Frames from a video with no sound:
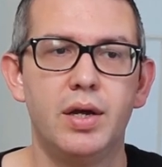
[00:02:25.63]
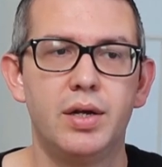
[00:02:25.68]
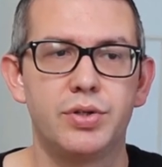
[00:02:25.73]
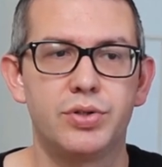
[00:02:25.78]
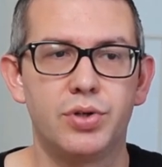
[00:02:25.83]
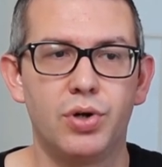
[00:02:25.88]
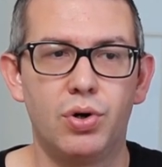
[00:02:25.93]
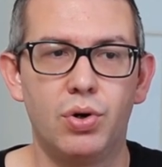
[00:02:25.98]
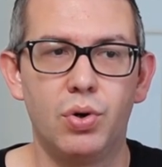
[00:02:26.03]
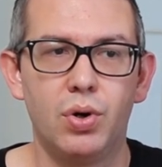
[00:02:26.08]

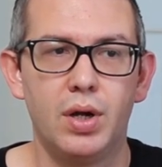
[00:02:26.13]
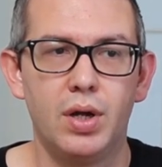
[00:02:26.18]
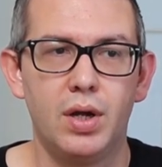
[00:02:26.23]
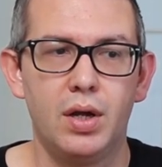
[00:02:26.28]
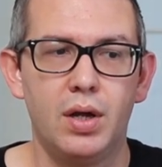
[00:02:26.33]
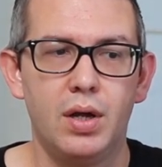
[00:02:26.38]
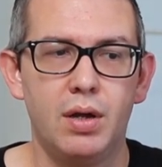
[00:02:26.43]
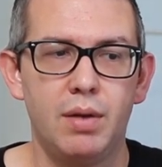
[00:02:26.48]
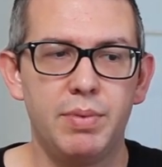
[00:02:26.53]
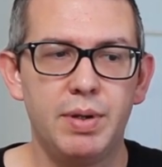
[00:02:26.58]
So
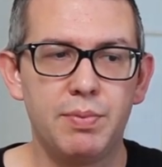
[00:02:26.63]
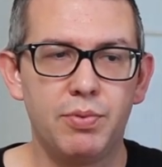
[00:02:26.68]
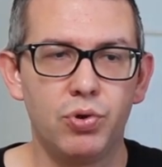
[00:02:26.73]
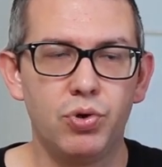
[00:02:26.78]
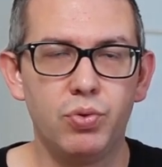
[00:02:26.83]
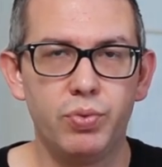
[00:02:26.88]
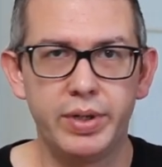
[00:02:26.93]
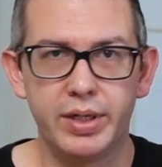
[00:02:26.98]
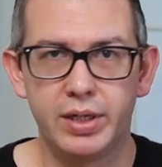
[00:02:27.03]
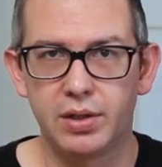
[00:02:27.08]
people
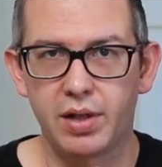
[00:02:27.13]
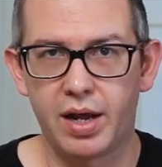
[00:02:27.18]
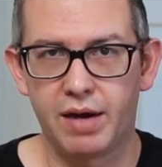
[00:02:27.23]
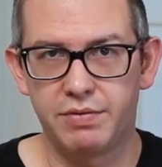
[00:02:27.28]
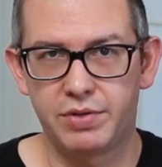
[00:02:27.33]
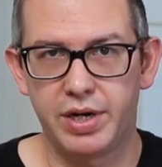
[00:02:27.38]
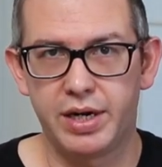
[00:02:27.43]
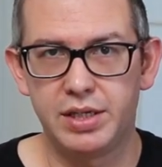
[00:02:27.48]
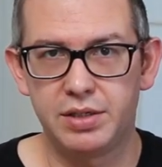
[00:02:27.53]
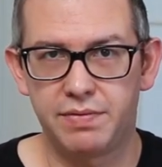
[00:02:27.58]
who read a lot
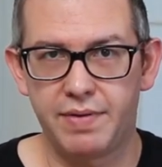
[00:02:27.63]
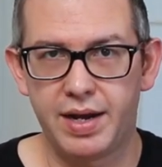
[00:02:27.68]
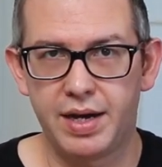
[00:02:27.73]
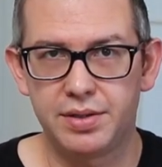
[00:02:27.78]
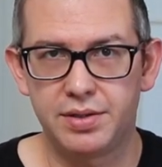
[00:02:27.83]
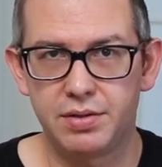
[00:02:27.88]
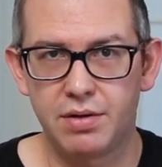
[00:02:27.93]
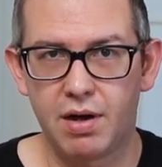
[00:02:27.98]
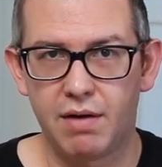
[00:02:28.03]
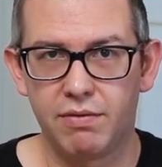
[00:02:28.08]
of Chinese
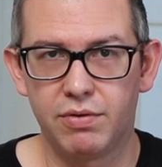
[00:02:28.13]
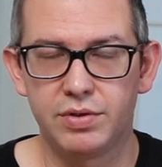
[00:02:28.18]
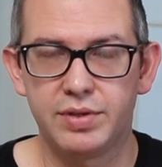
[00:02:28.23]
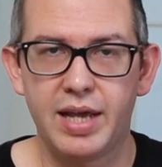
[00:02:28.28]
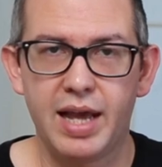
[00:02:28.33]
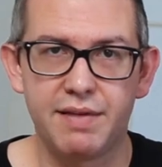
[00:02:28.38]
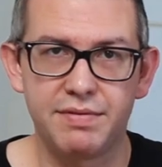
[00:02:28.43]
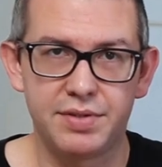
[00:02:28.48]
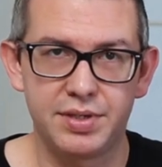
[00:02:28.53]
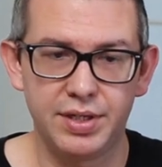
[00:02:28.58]
fantasy novels
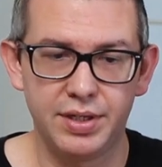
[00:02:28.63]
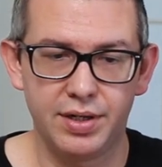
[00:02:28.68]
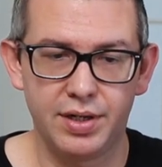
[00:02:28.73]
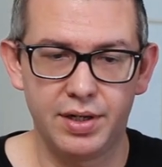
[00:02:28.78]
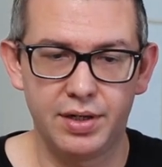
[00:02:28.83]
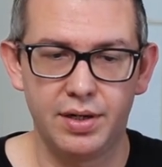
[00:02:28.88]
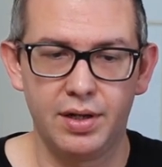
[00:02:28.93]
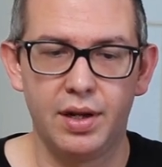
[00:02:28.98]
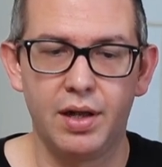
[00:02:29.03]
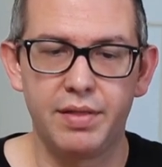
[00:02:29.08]
have seen
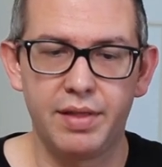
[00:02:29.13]
it,